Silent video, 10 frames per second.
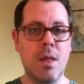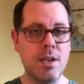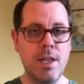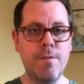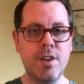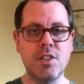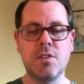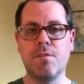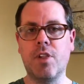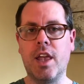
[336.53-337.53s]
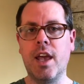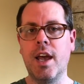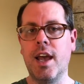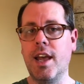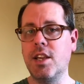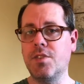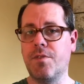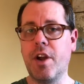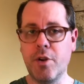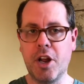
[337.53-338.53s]
Defensively, it is
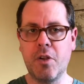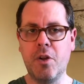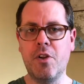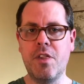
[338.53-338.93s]
very clear